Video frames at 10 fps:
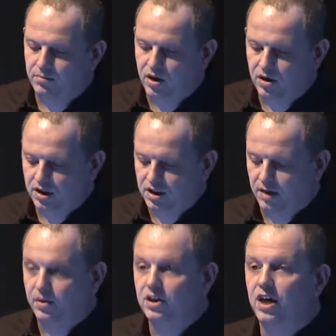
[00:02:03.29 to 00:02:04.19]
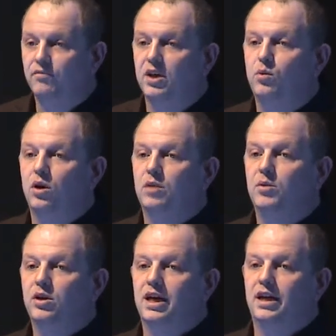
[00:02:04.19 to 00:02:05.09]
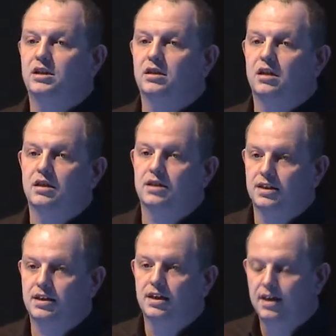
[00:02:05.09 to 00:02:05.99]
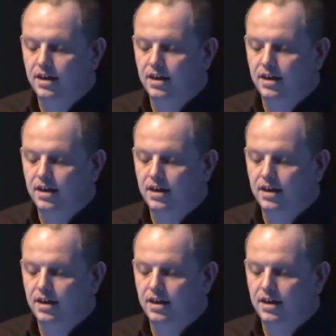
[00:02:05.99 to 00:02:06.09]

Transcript: and partnership. And generally what communication does is